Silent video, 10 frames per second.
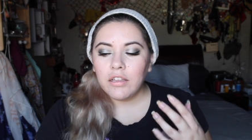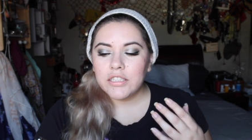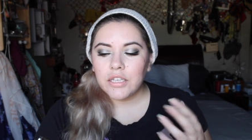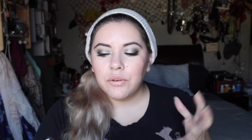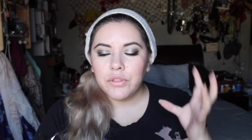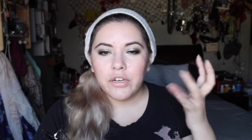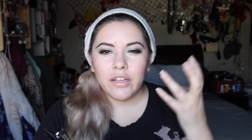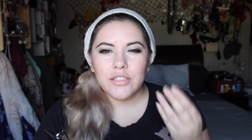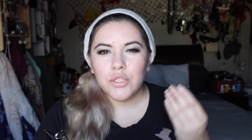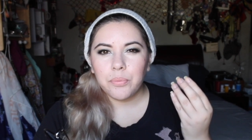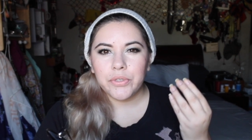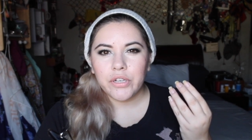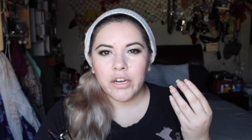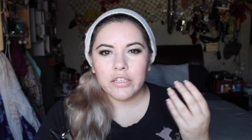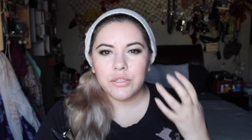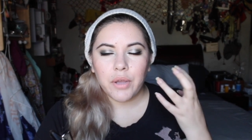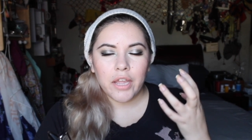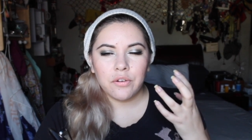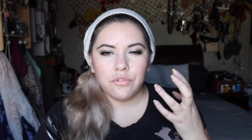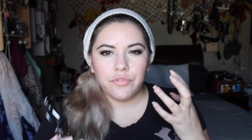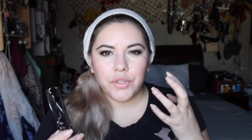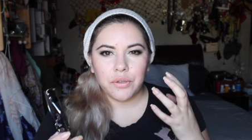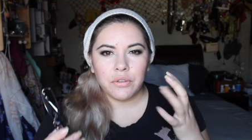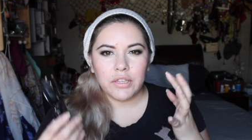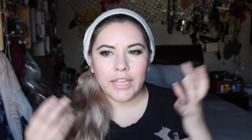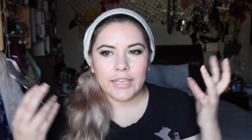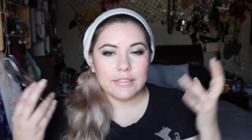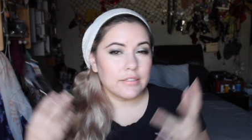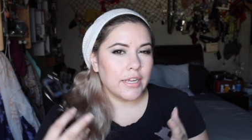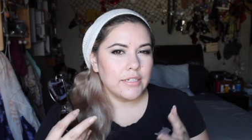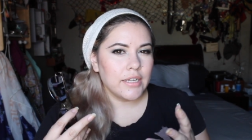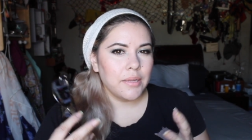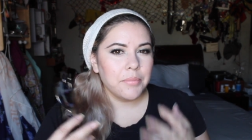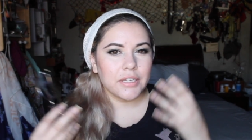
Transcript: also they're not super dark, so I don't feel like it's nighttime,